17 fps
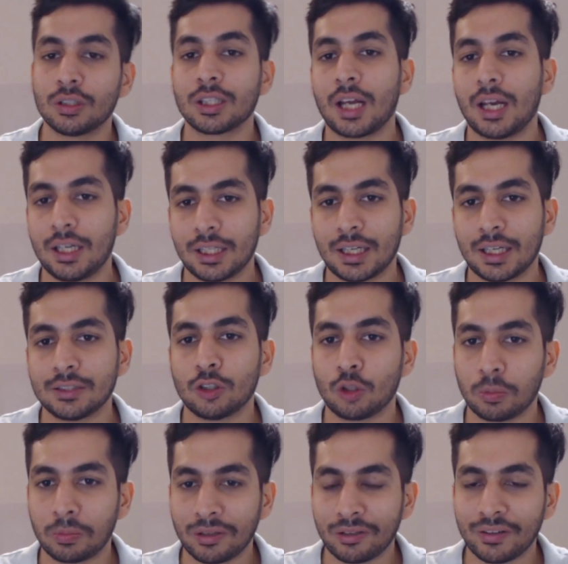kinetic
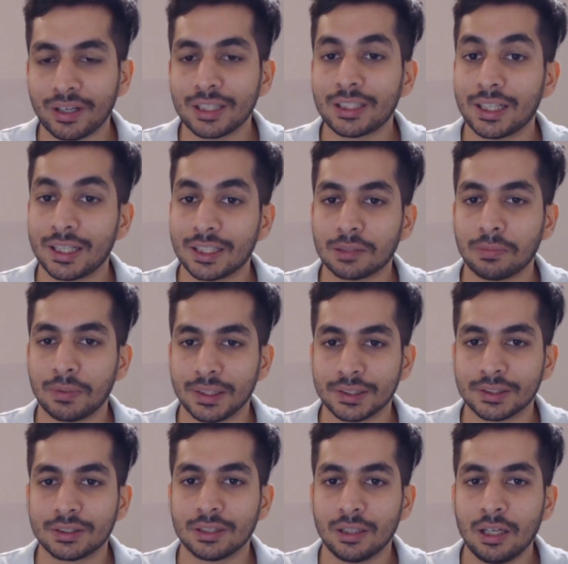isotopic effect takes
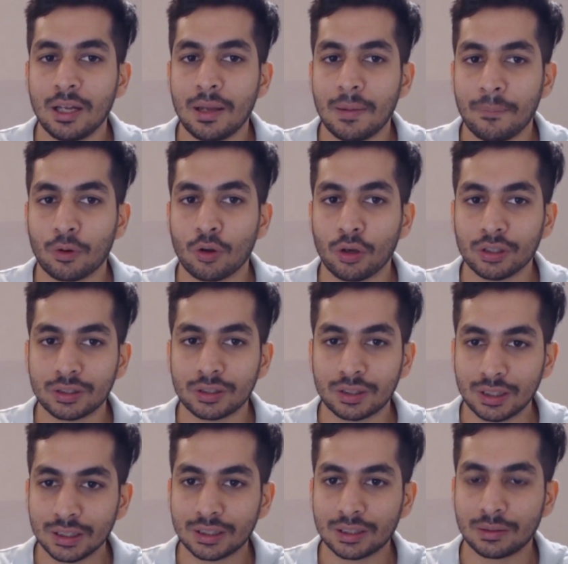place, because
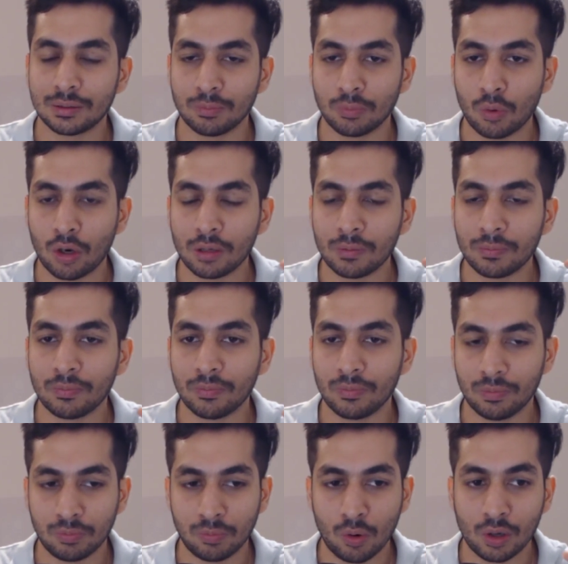this
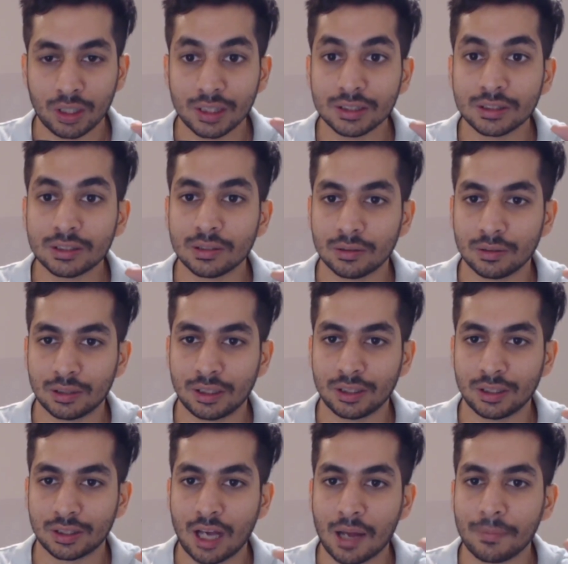
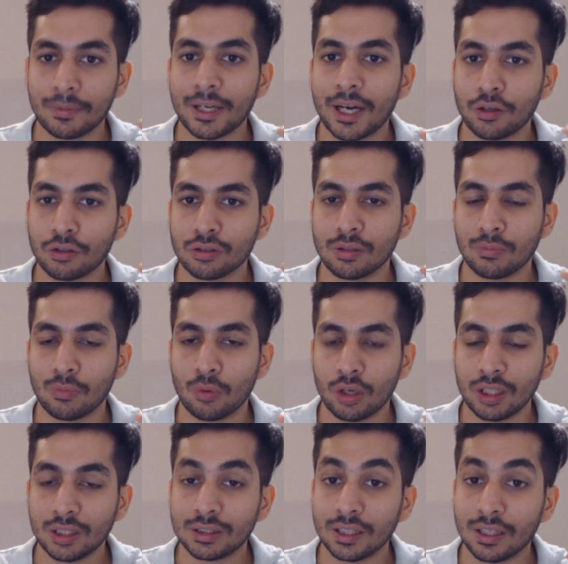this carbon hydrogen
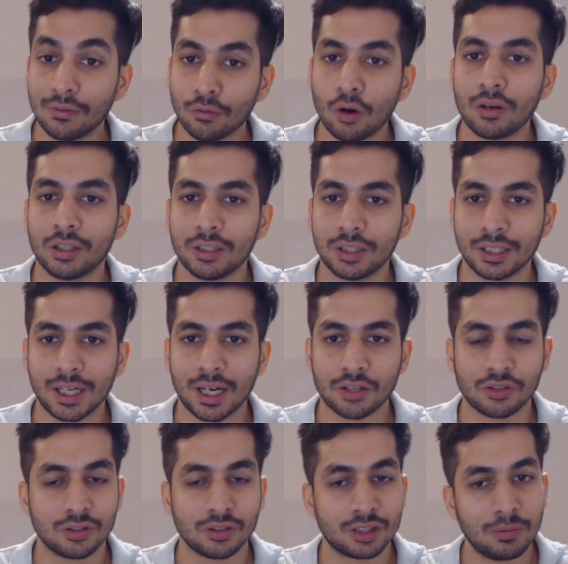bond is involved in the
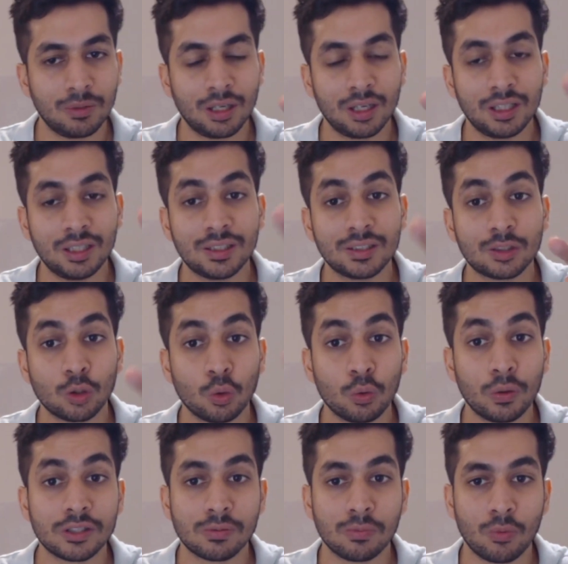reaction. Similarly, this
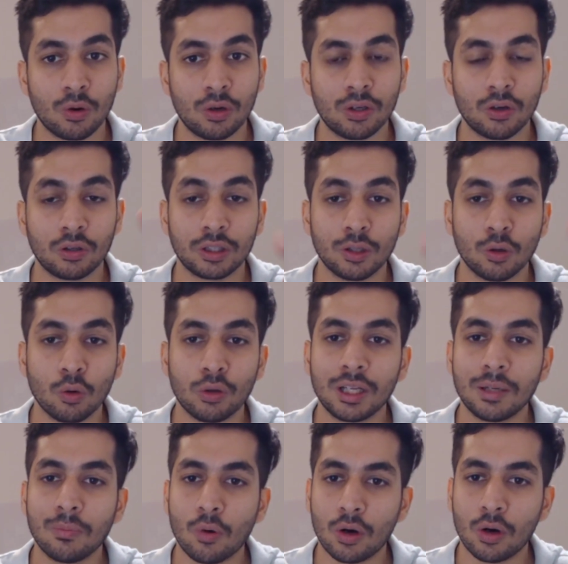OH bond or the
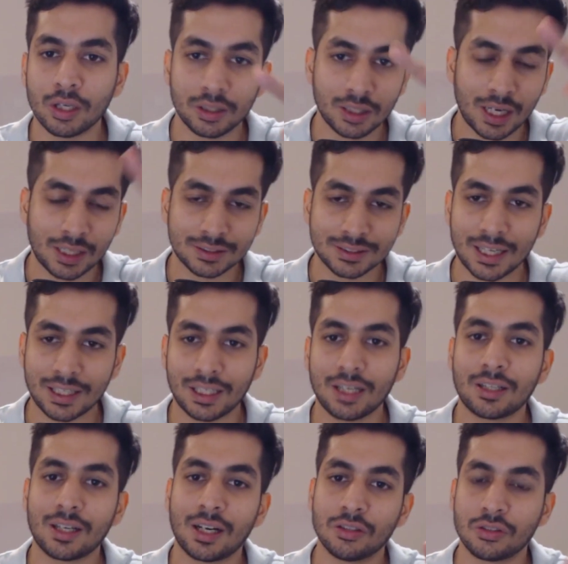OD bond in that
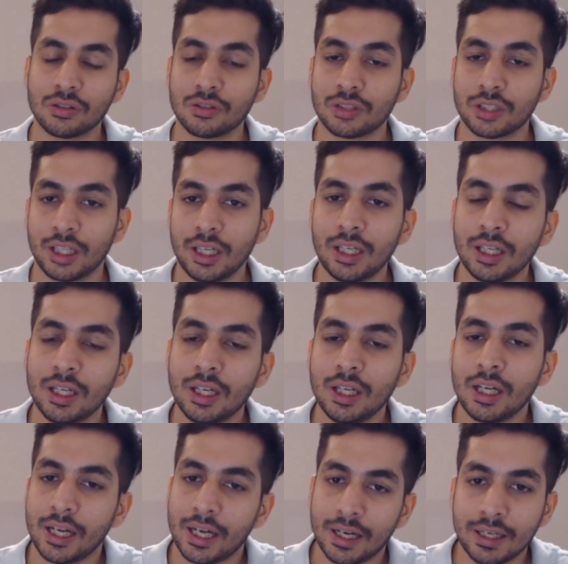cyclic transition state
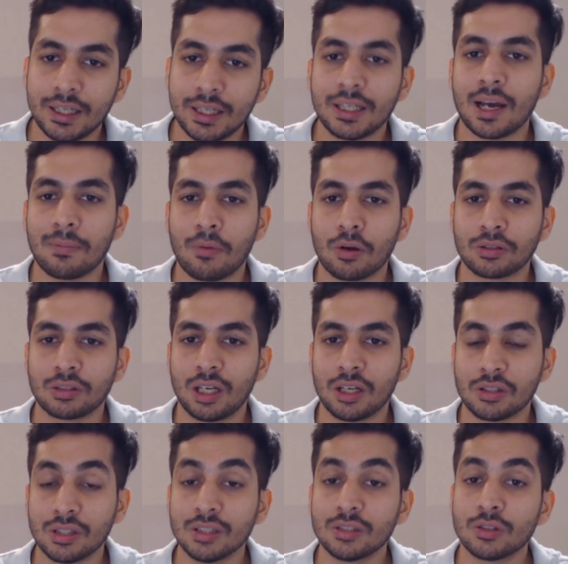in
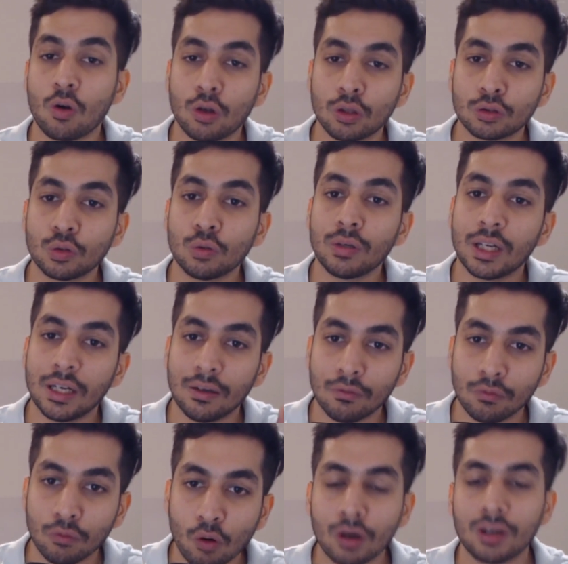decarboxylation is also
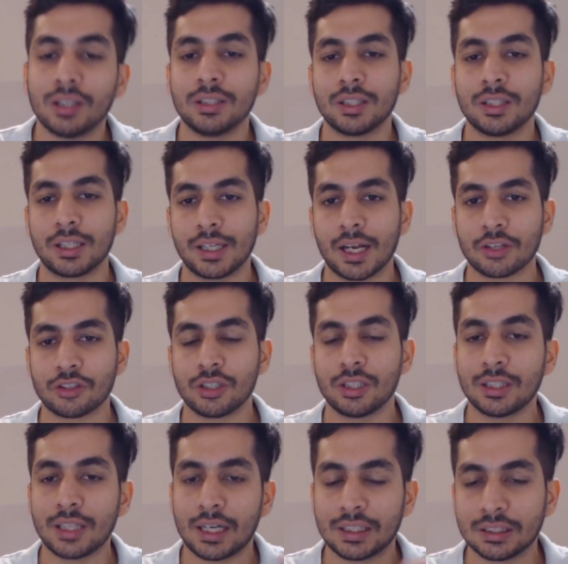involved in the reaction,
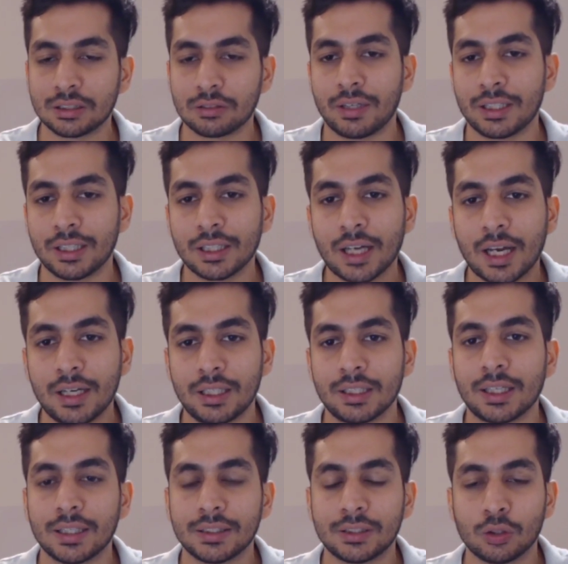and that is why the
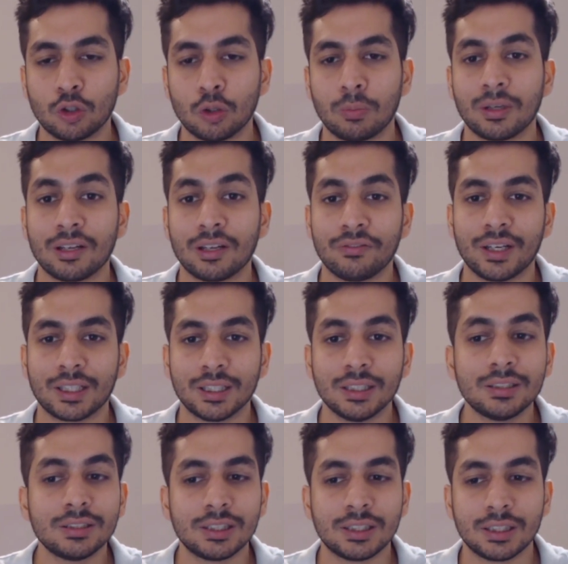kinetic isotopic effect
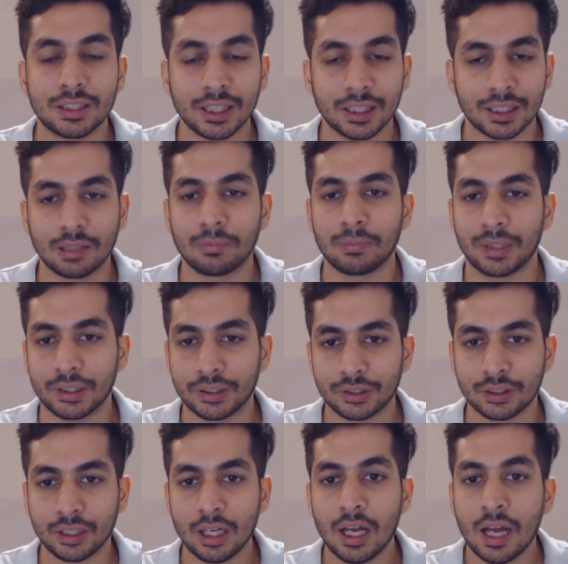is taking
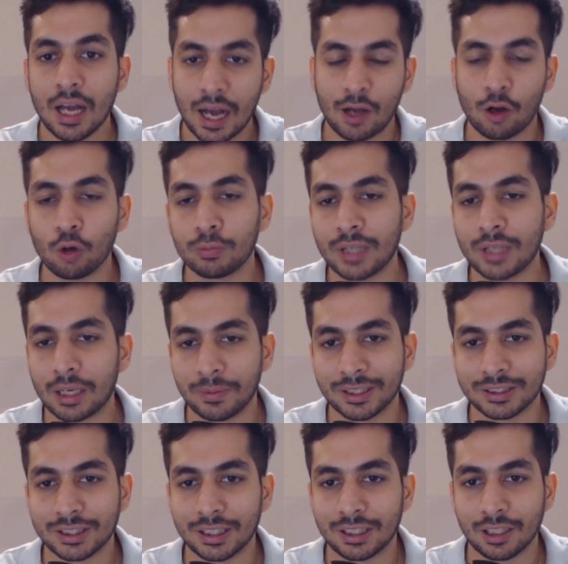place. I hope that
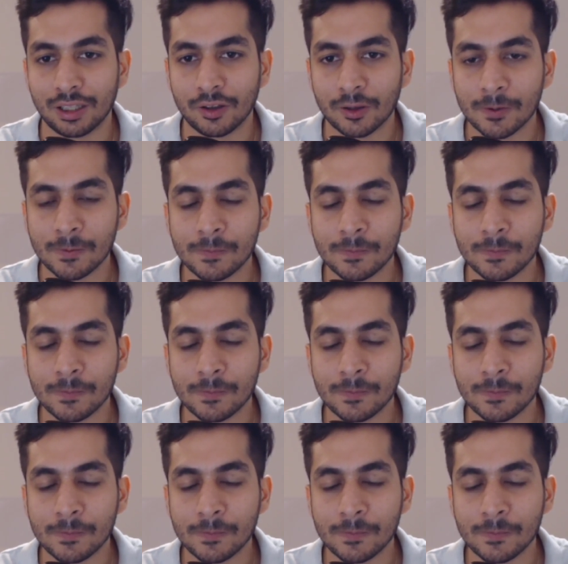makes it clear.